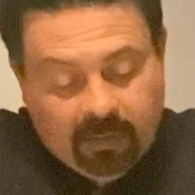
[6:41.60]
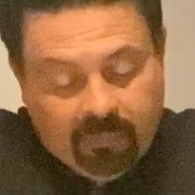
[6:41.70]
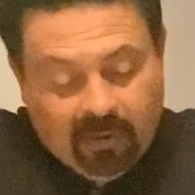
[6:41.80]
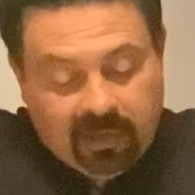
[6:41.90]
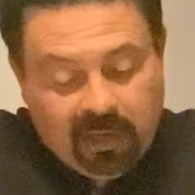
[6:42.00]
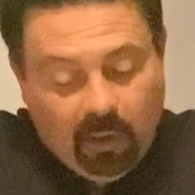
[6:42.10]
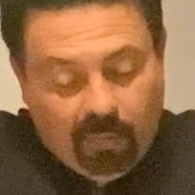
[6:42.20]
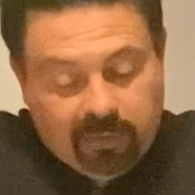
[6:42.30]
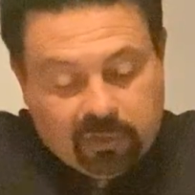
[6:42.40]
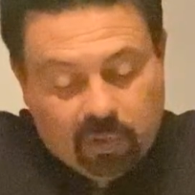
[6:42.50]
that ye are
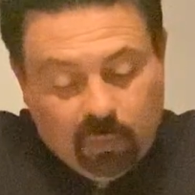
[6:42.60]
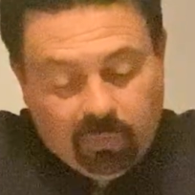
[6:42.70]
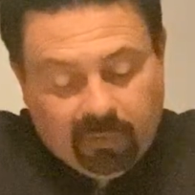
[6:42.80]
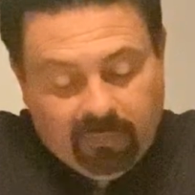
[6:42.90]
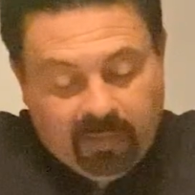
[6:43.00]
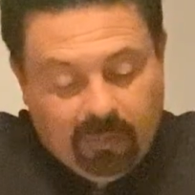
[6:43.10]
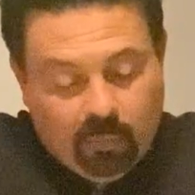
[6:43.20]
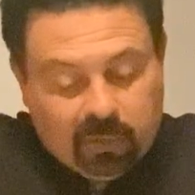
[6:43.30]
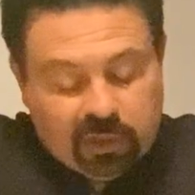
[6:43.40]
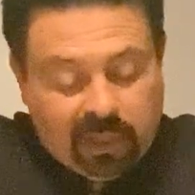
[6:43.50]
the children of them
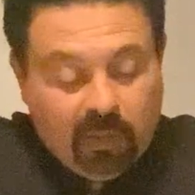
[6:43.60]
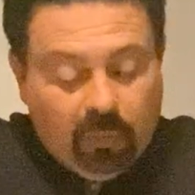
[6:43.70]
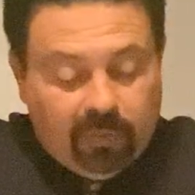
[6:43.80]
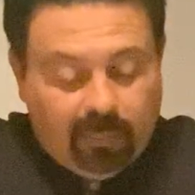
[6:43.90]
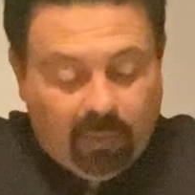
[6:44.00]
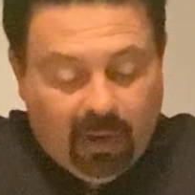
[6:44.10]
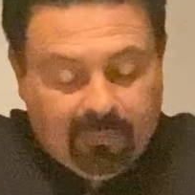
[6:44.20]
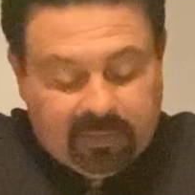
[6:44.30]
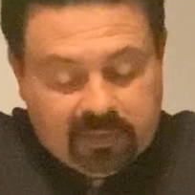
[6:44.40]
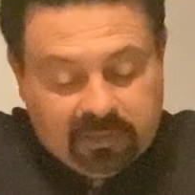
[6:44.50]
which killed the
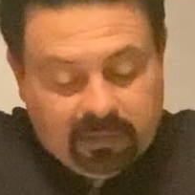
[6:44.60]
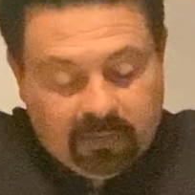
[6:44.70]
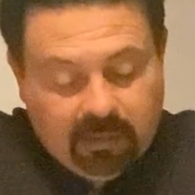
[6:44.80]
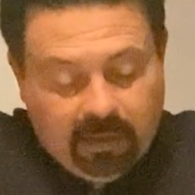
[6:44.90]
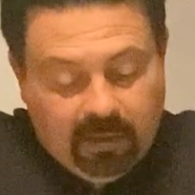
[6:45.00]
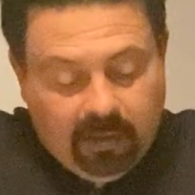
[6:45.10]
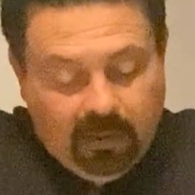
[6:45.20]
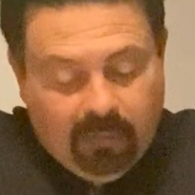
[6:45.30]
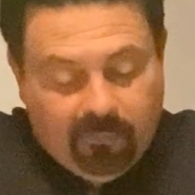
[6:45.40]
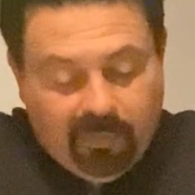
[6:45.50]
prophets.
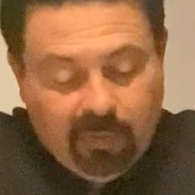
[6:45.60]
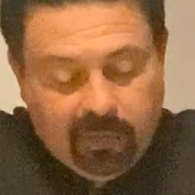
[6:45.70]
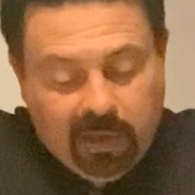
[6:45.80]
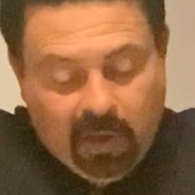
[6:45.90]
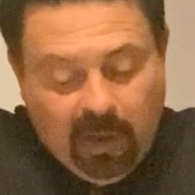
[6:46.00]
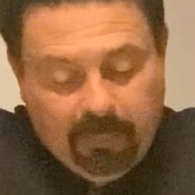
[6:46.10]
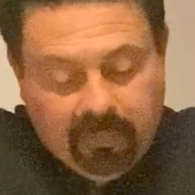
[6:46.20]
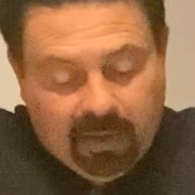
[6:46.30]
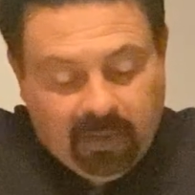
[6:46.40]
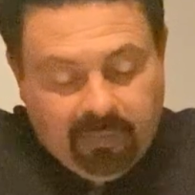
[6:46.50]
Fill ye up
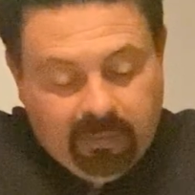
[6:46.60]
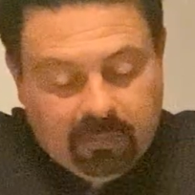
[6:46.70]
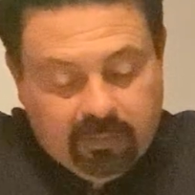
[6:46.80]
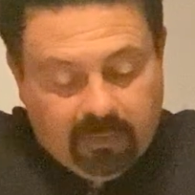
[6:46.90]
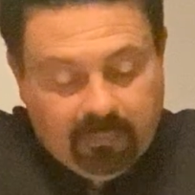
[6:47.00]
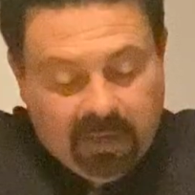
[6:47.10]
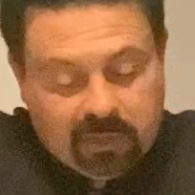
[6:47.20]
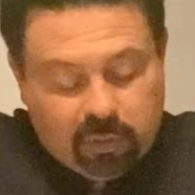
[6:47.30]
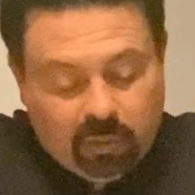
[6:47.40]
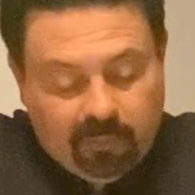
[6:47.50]
then the
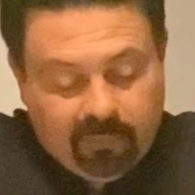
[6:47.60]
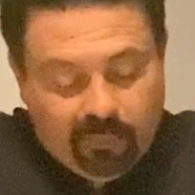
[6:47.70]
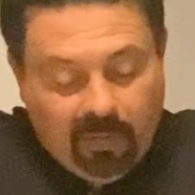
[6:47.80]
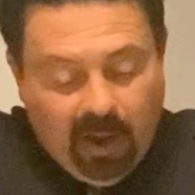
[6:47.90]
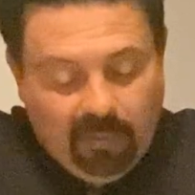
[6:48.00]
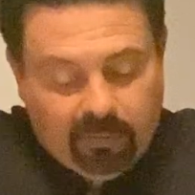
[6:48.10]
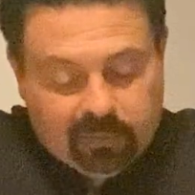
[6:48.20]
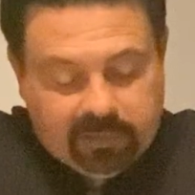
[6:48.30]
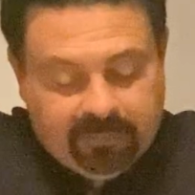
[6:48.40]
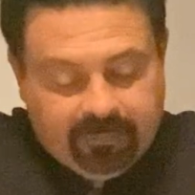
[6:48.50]
measure of your
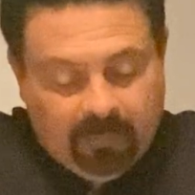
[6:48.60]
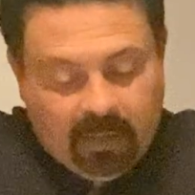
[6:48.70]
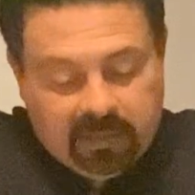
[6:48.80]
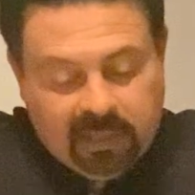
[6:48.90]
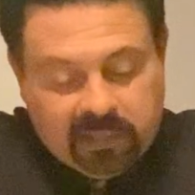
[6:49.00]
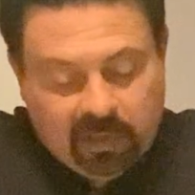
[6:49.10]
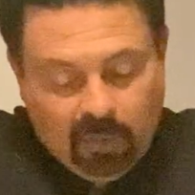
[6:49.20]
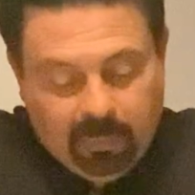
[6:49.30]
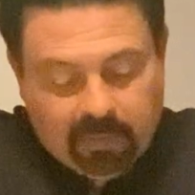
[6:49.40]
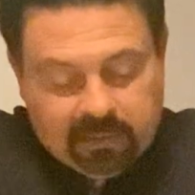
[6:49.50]
fathers, ye
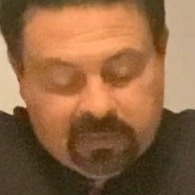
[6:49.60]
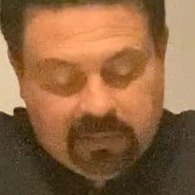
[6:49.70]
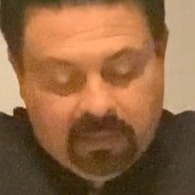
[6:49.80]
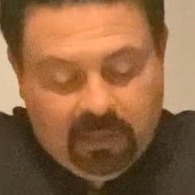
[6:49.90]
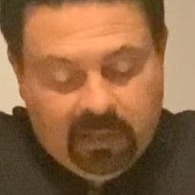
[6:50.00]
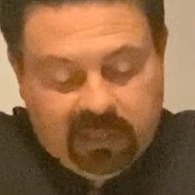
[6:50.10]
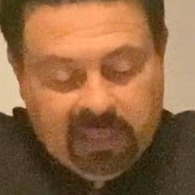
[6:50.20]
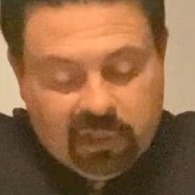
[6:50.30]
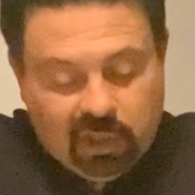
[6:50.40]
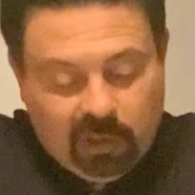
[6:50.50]
serpents, ye
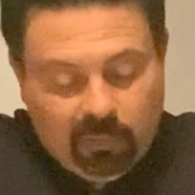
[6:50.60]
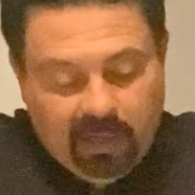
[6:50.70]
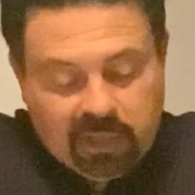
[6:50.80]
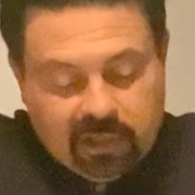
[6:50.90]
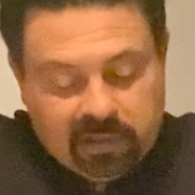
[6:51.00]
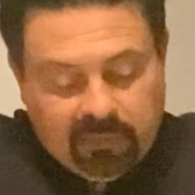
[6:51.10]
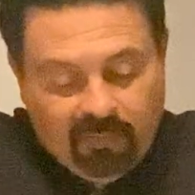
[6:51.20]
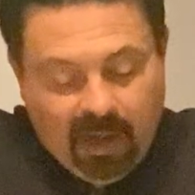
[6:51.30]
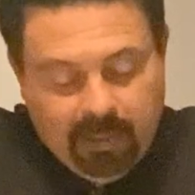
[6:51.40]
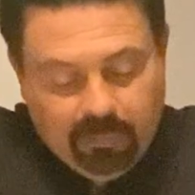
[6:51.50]
generations of
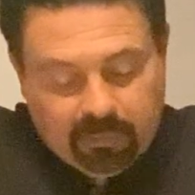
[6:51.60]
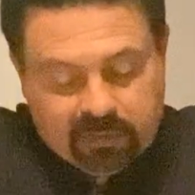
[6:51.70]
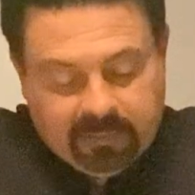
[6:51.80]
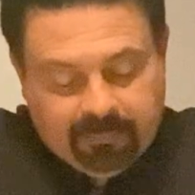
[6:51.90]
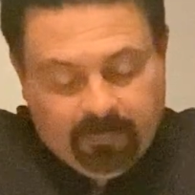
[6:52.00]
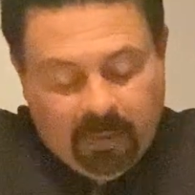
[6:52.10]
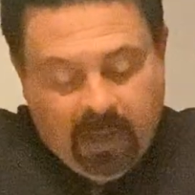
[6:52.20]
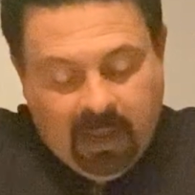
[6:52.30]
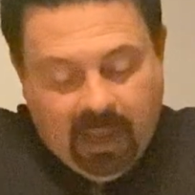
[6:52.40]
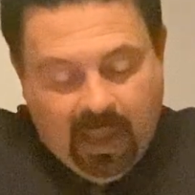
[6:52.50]
vipers.
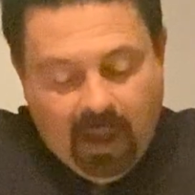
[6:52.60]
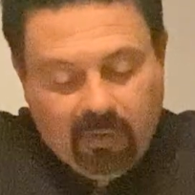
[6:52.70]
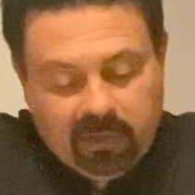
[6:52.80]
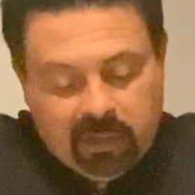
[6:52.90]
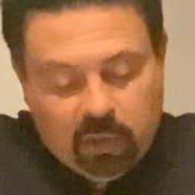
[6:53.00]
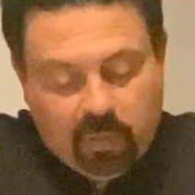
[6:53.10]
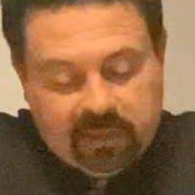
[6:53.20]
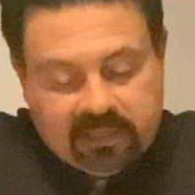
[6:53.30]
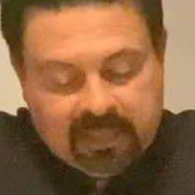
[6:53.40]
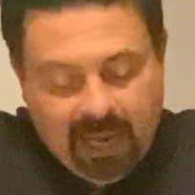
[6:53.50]
How can you
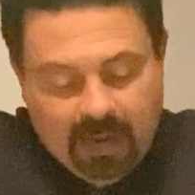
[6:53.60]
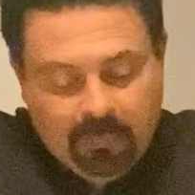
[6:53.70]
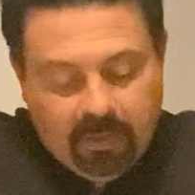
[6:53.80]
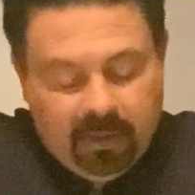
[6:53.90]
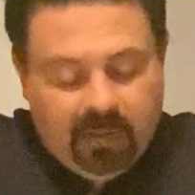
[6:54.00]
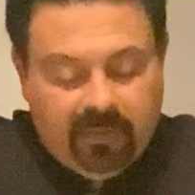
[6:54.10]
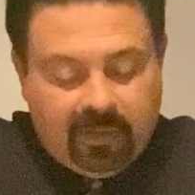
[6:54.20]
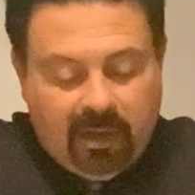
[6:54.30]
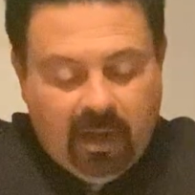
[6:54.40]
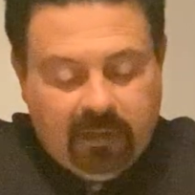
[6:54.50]
escape the
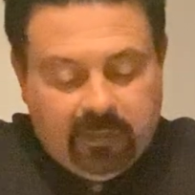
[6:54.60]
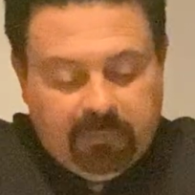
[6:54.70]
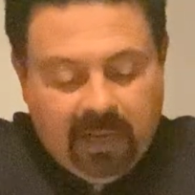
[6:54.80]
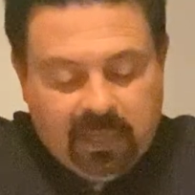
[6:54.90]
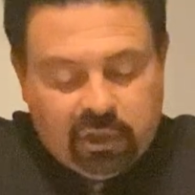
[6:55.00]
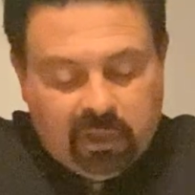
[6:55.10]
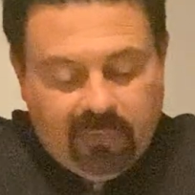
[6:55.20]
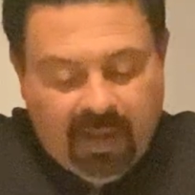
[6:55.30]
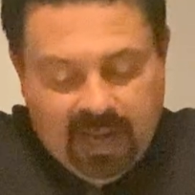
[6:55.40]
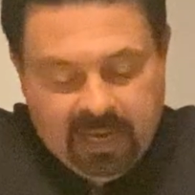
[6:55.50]
condemnation of
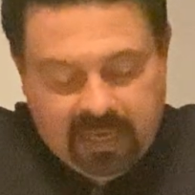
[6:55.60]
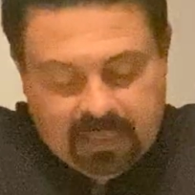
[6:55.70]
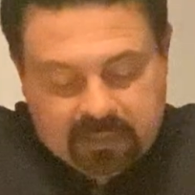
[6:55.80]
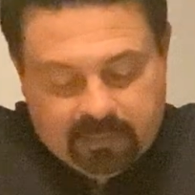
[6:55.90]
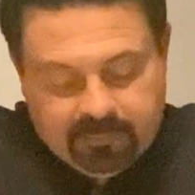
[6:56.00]
Hades?